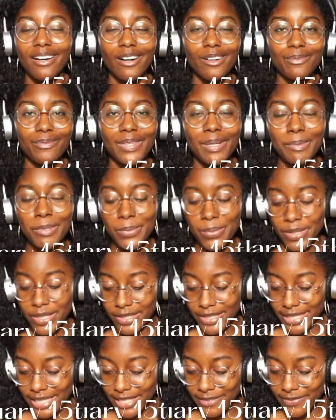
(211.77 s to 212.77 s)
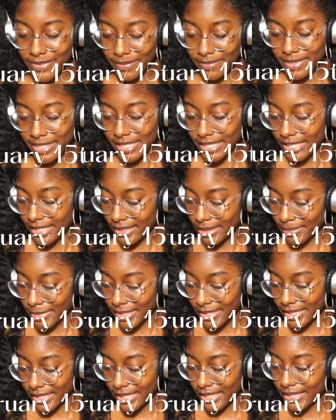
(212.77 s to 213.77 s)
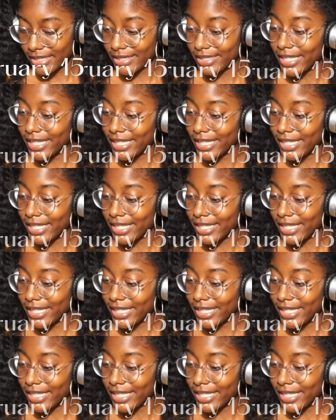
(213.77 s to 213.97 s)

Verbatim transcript: On February fifteenth, let me see.